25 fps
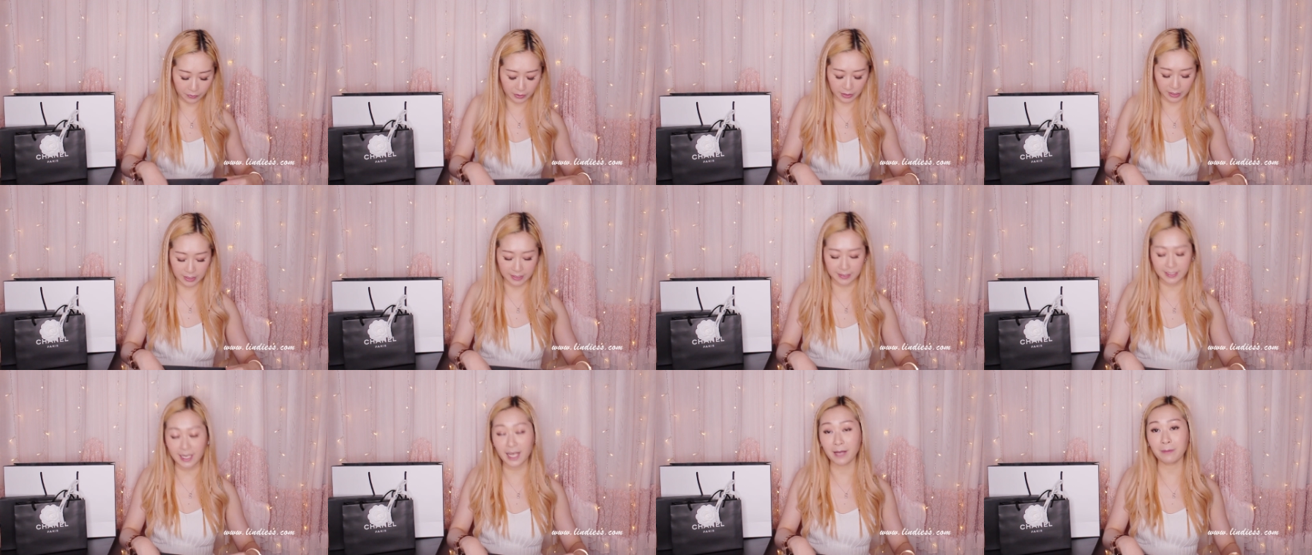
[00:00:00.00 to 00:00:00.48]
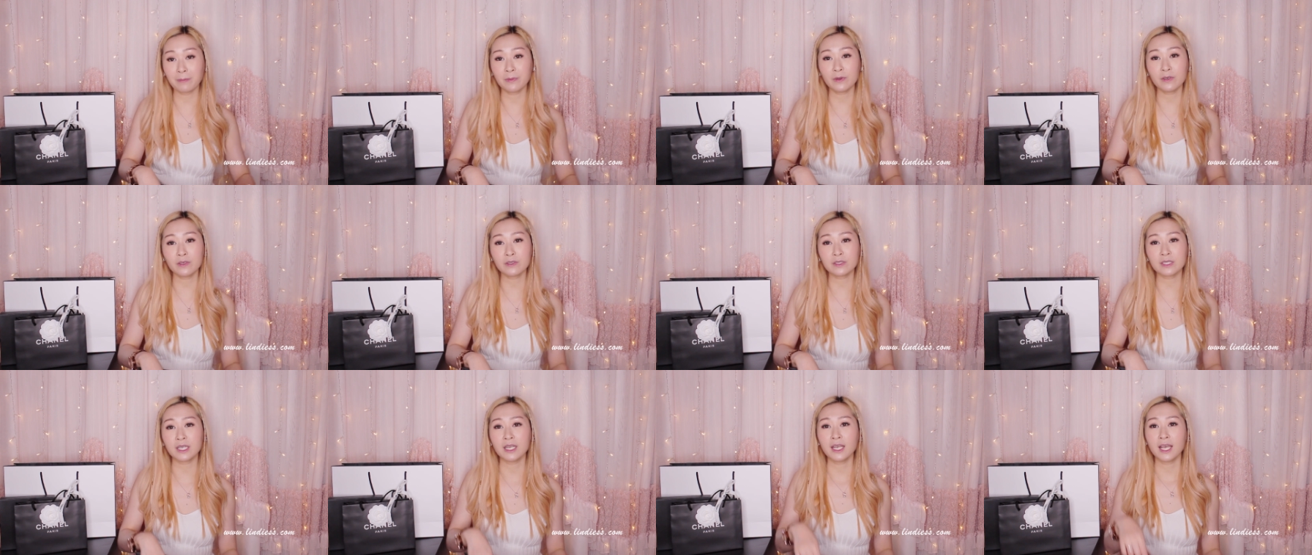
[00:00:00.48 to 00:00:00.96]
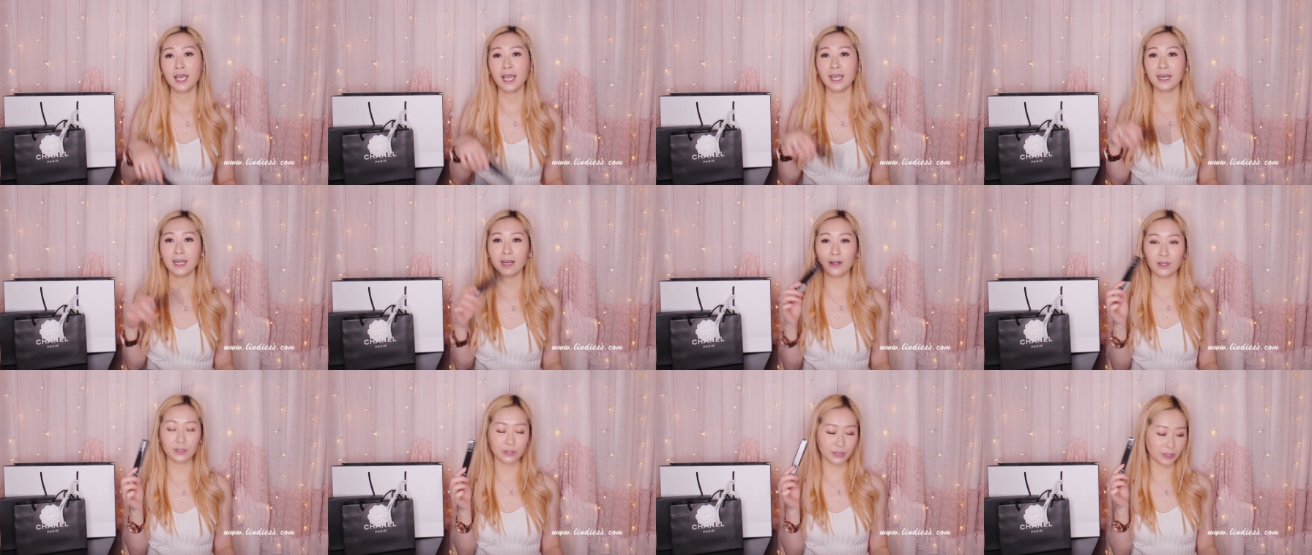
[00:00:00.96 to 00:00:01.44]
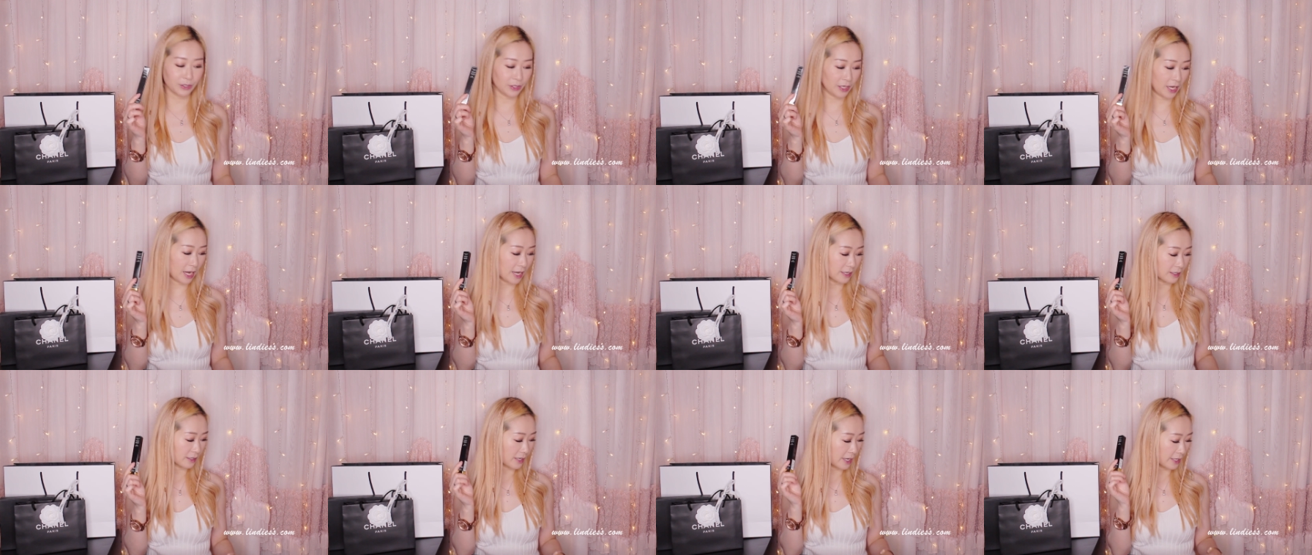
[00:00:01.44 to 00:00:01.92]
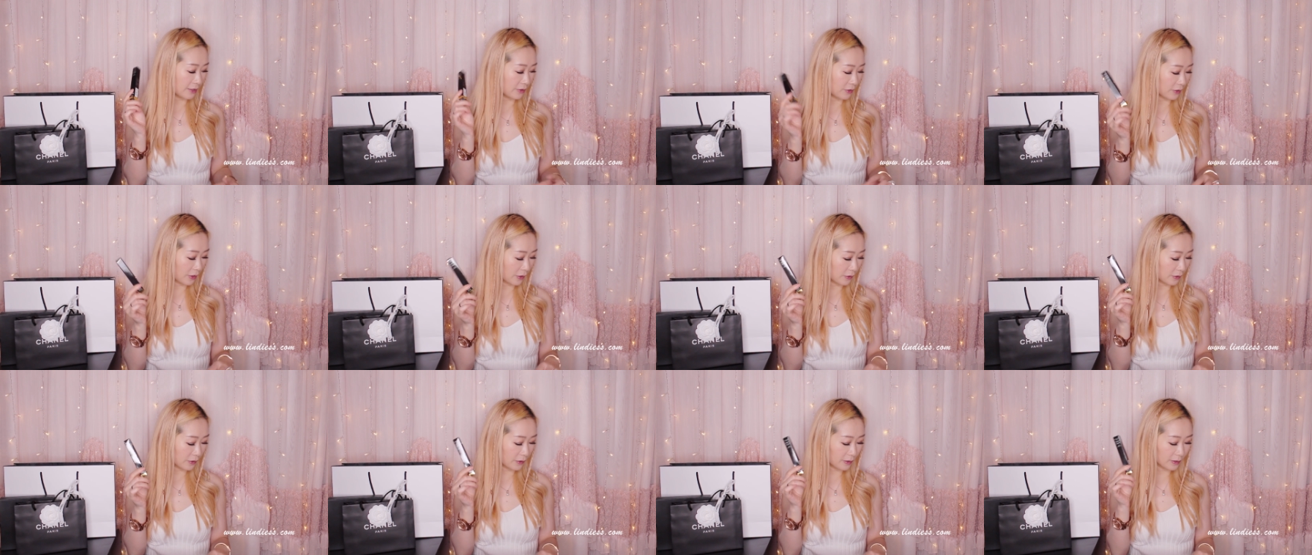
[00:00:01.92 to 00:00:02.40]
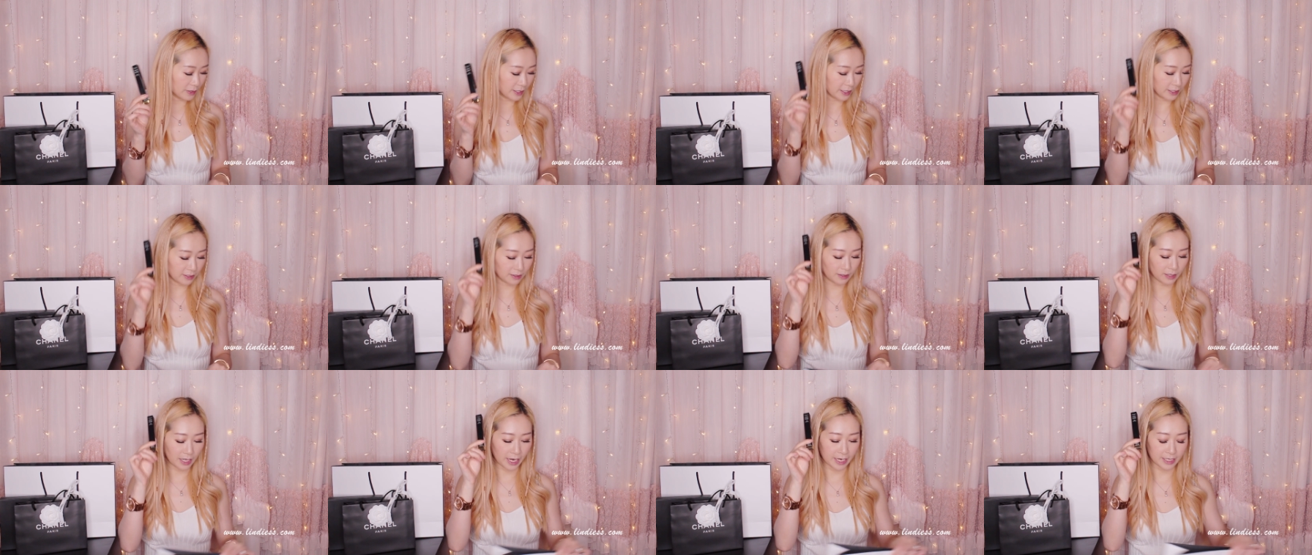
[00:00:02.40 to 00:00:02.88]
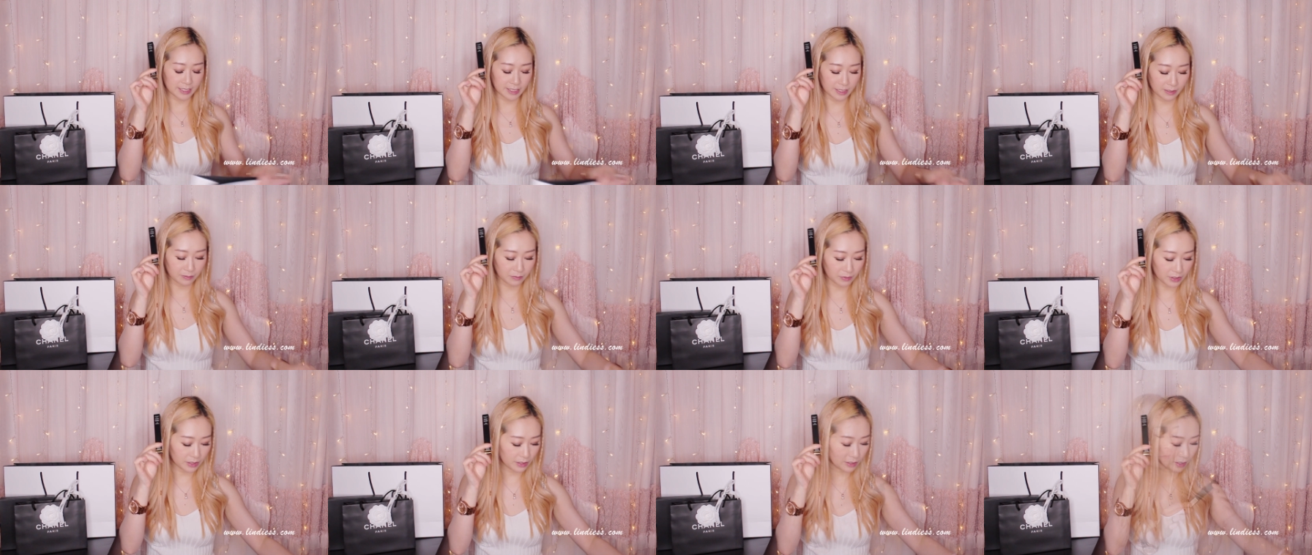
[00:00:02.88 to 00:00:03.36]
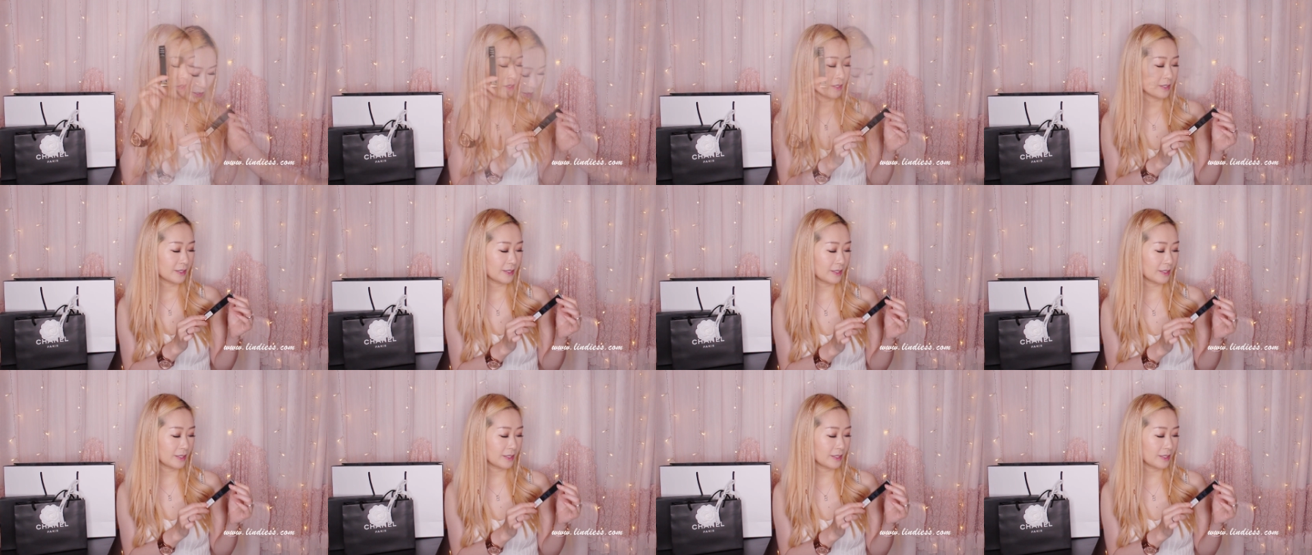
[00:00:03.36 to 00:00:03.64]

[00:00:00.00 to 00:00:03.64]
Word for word: for the samples. And I also got another little item here.